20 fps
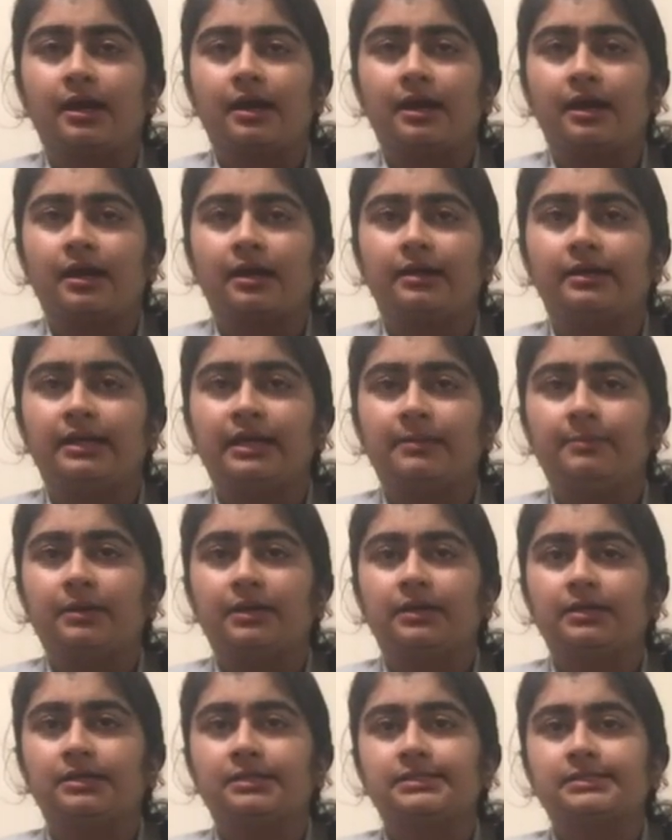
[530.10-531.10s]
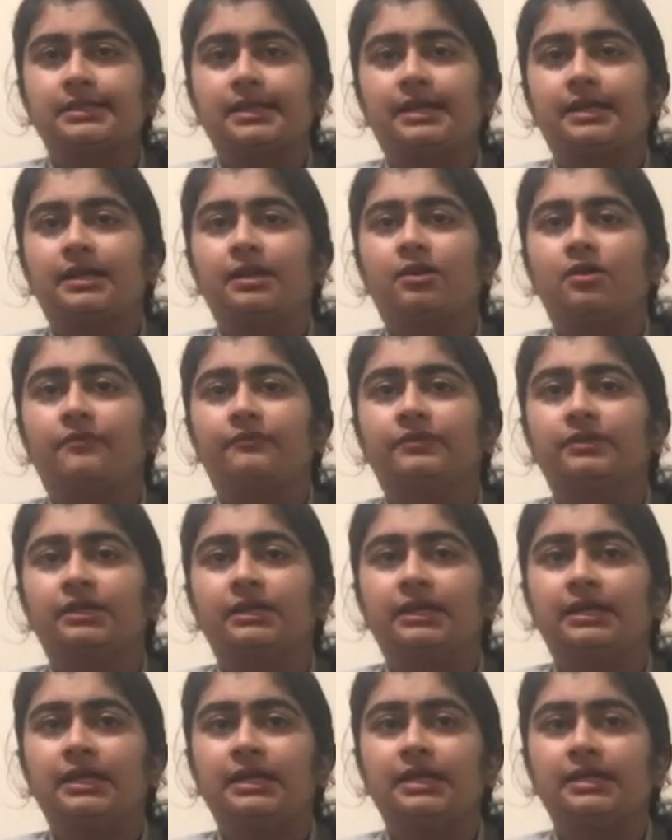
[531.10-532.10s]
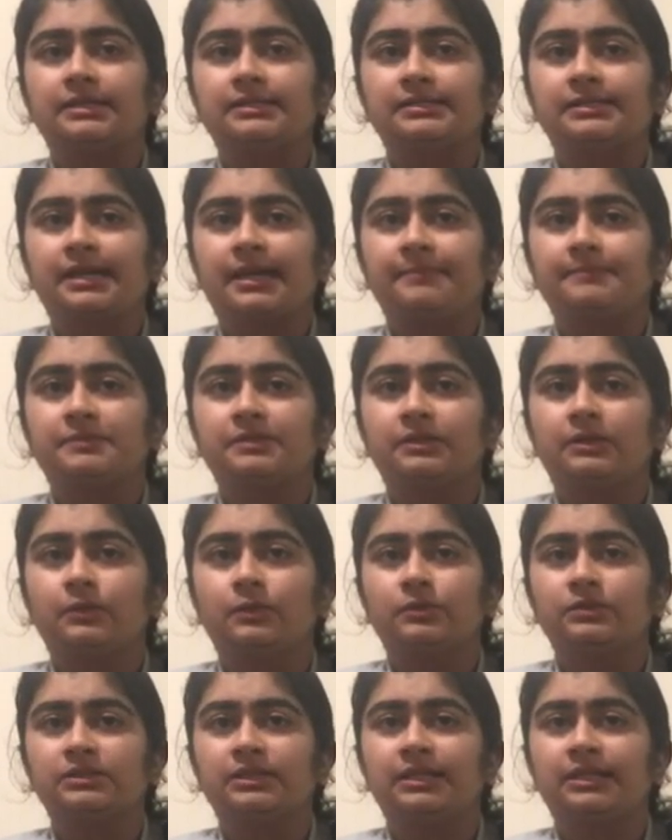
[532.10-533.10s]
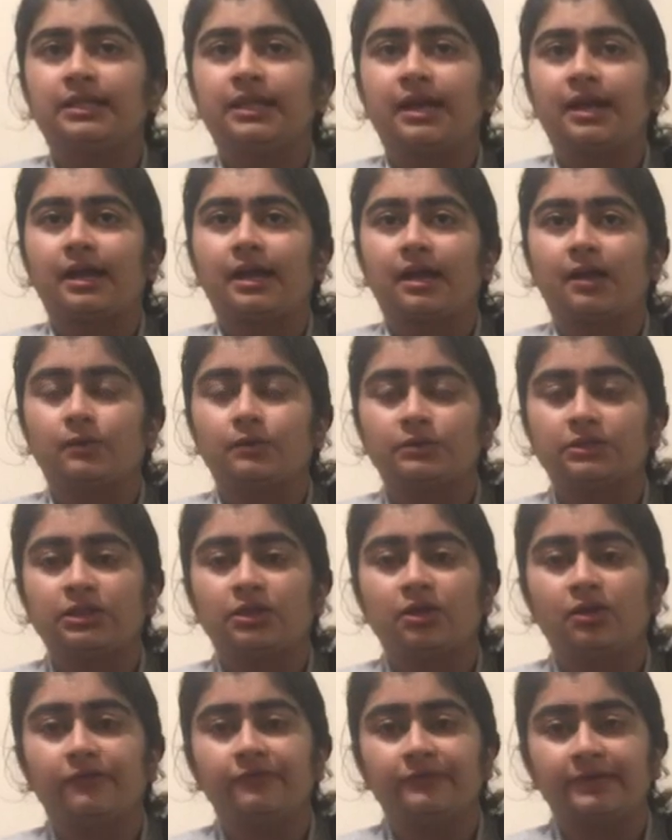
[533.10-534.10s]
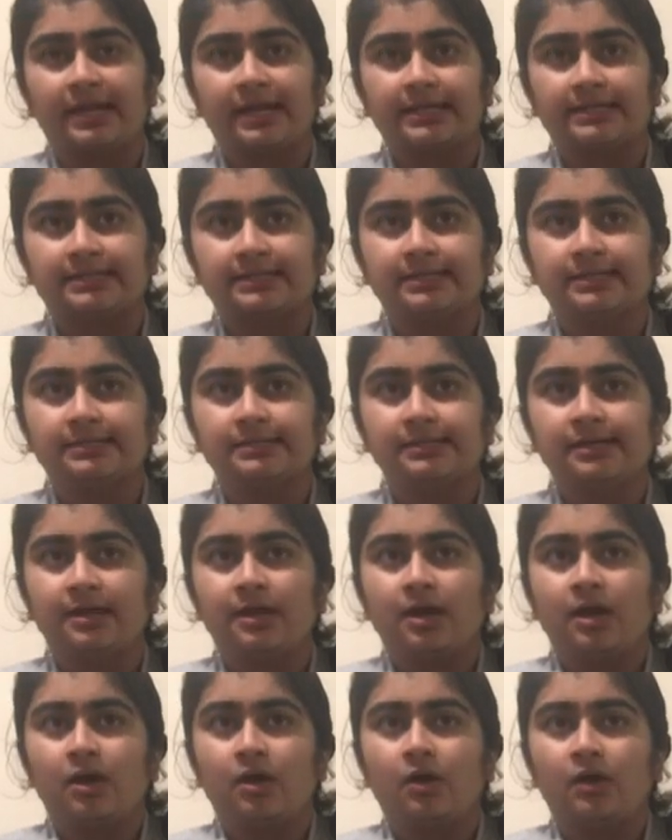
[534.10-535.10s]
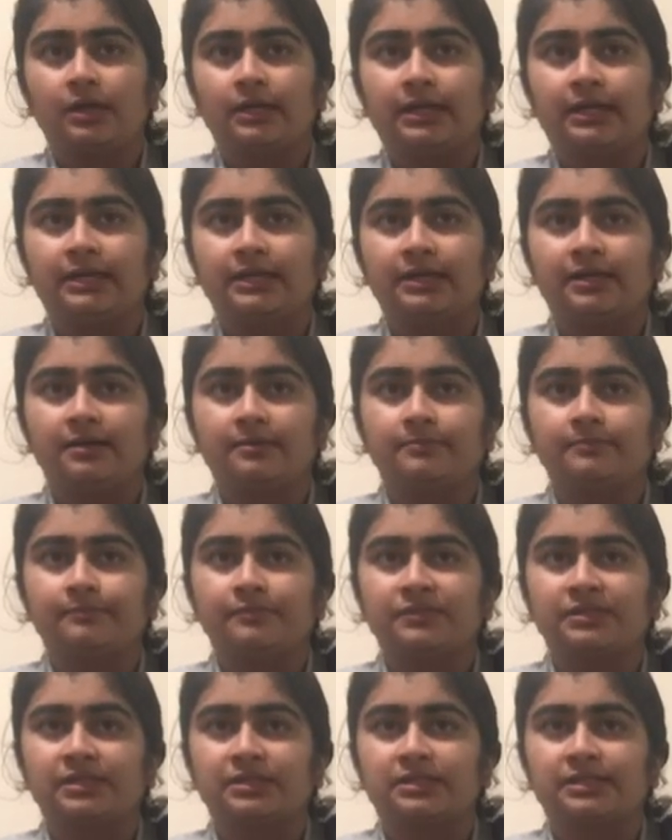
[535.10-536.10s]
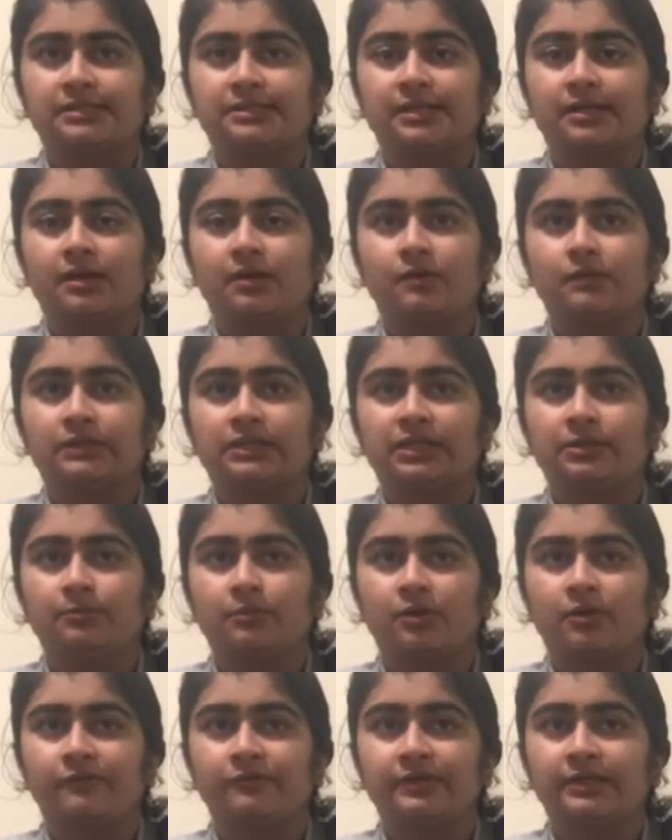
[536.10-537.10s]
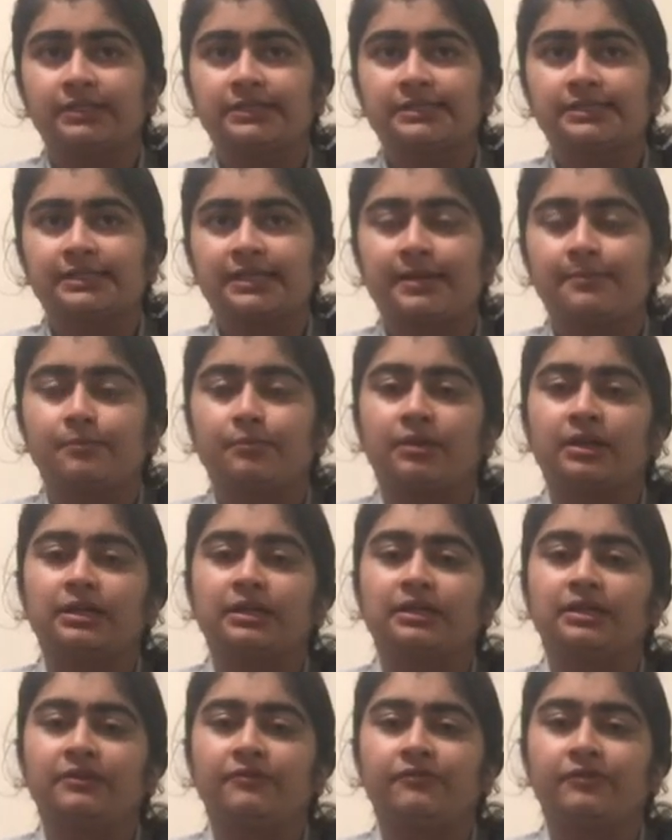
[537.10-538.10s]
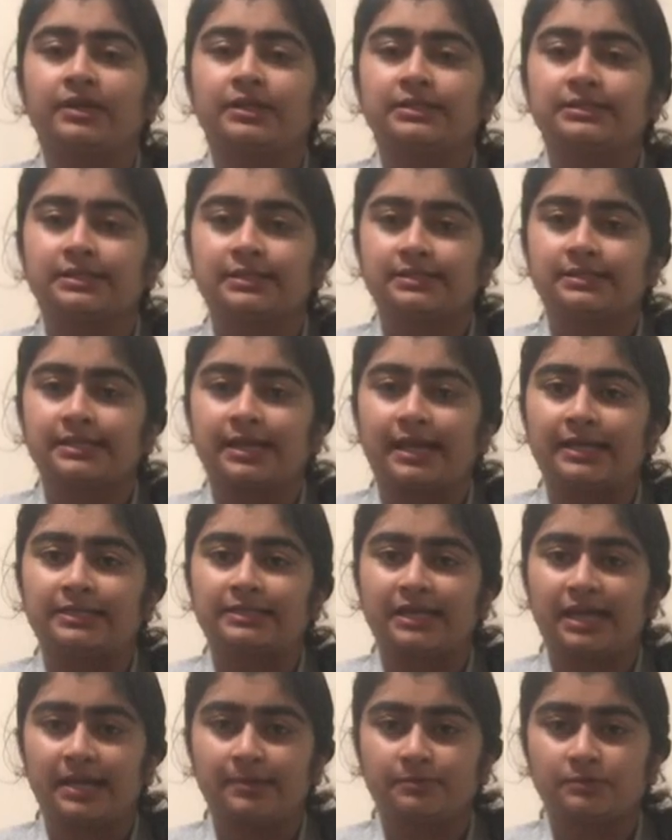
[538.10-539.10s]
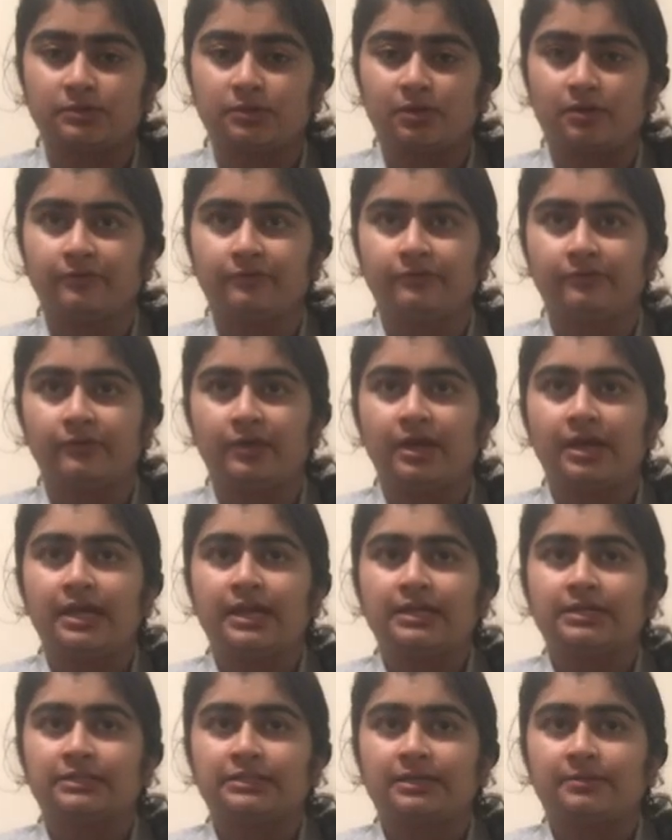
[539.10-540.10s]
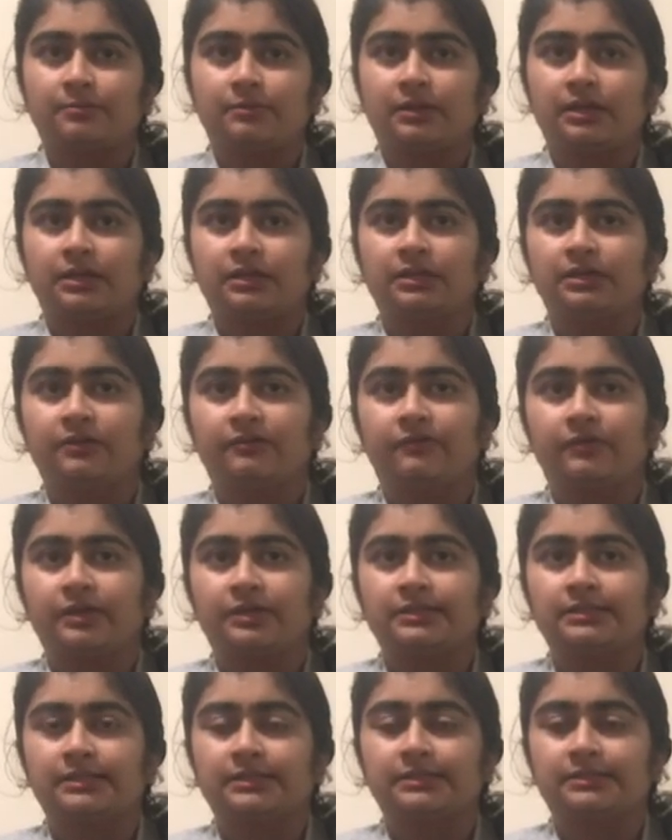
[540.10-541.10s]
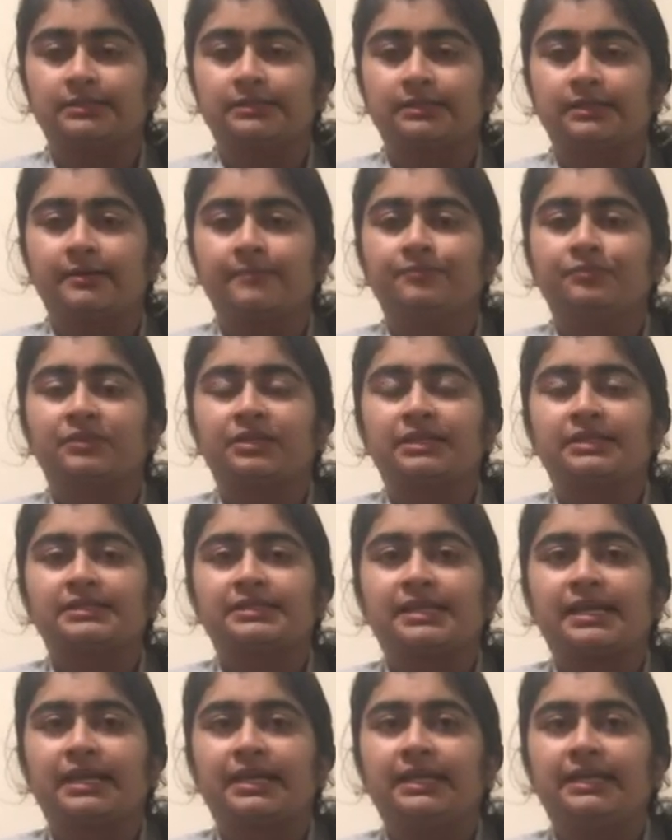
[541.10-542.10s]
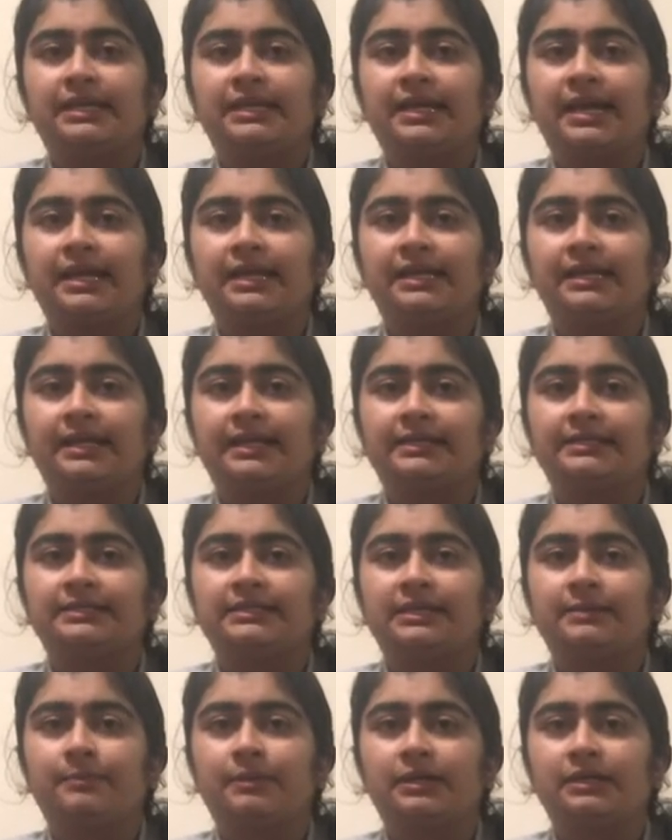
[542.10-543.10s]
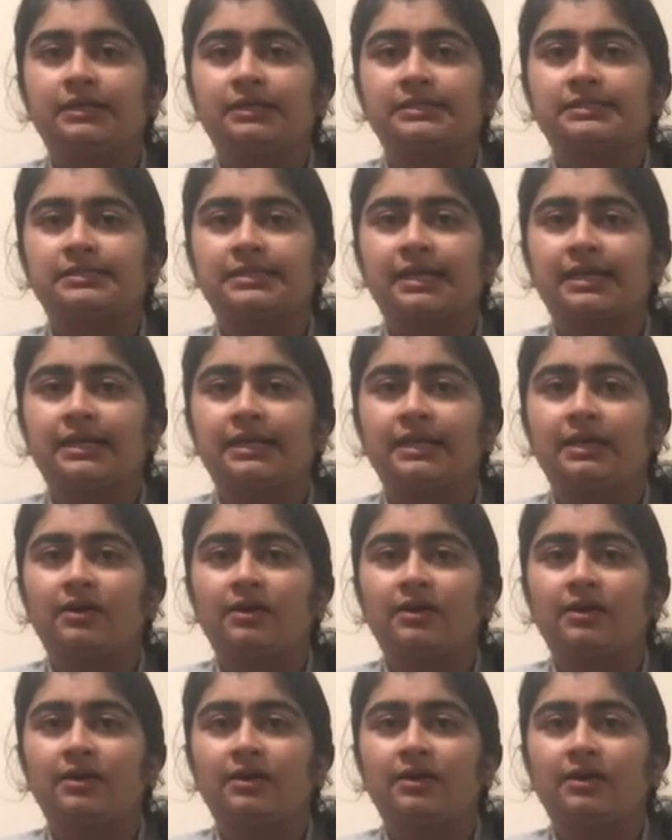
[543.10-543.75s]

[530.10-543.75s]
a deep understanding of the key concepts used in the accounting of taxes on income, such as accounting profits, temporary differences, and types of temporary differences. Secondly, I gained deep understanding